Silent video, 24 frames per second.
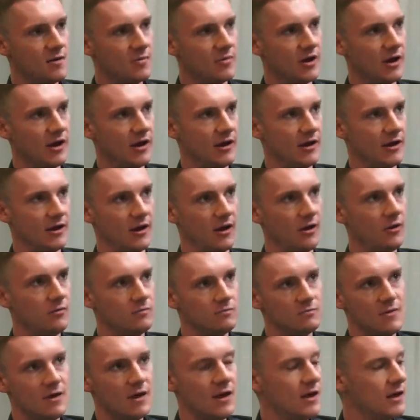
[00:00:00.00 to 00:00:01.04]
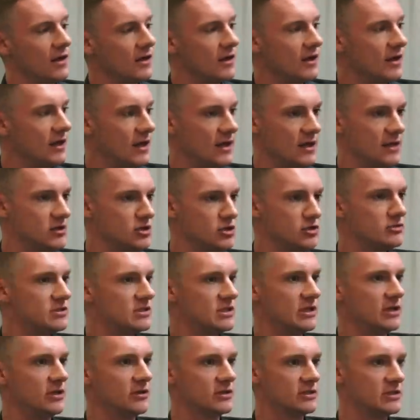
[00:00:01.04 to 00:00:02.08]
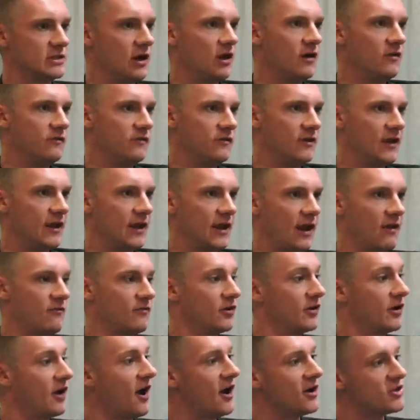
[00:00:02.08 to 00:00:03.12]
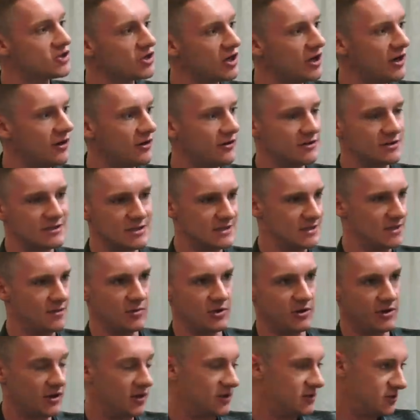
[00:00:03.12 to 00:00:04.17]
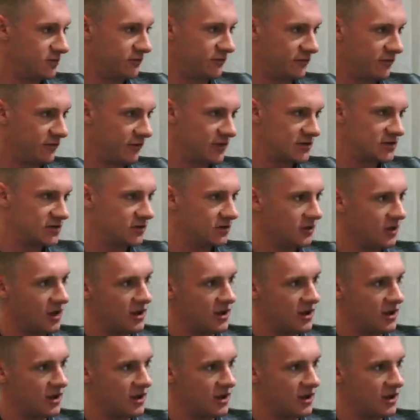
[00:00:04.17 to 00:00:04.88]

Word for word: But you know, it, do you see yourself like ever not trading, or is this something you're gonna do for the rest of your